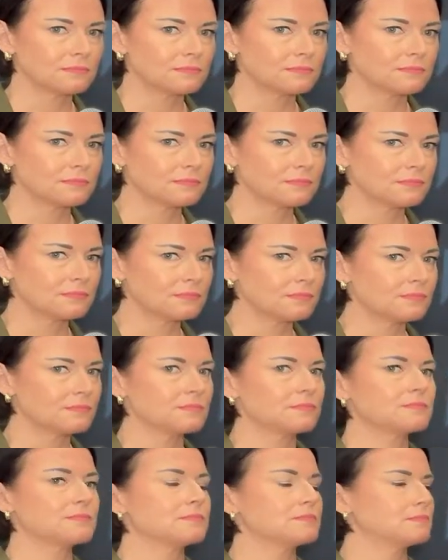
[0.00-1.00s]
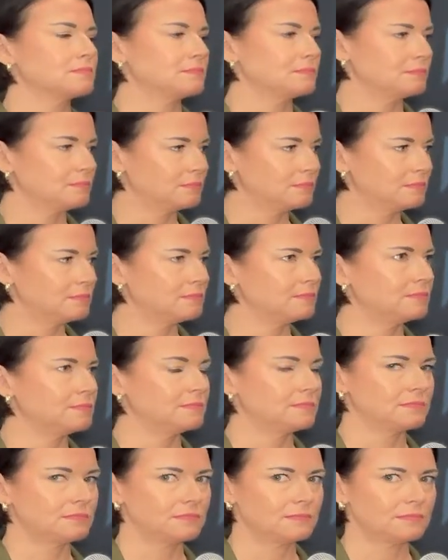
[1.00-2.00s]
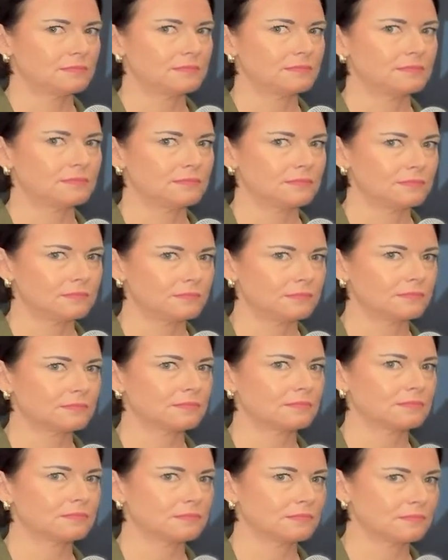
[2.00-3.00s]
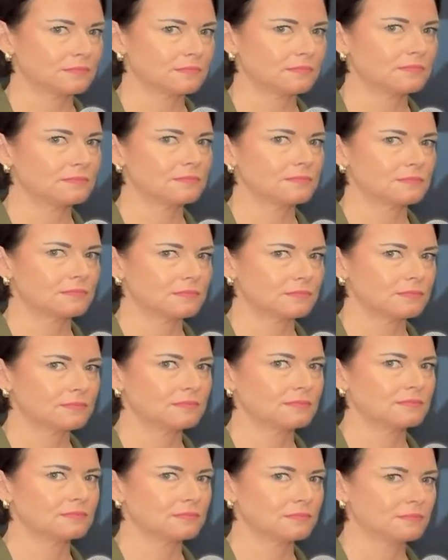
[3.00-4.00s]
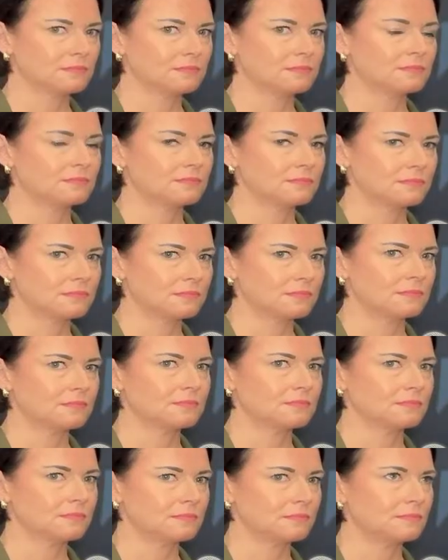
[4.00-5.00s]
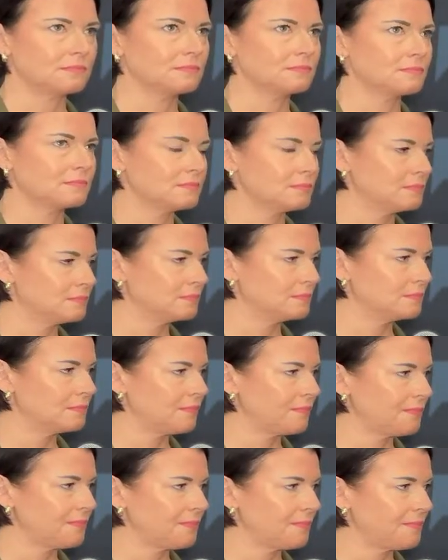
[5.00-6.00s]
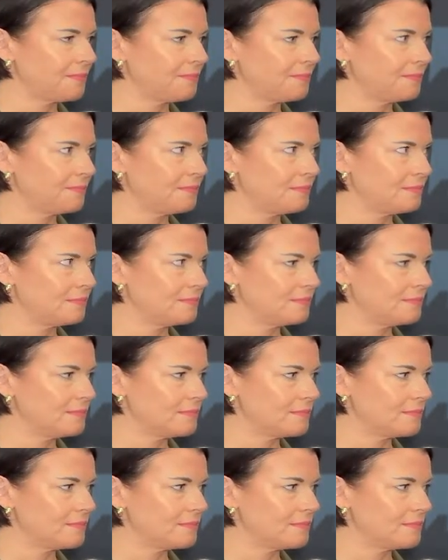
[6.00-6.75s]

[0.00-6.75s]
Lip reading: (silent)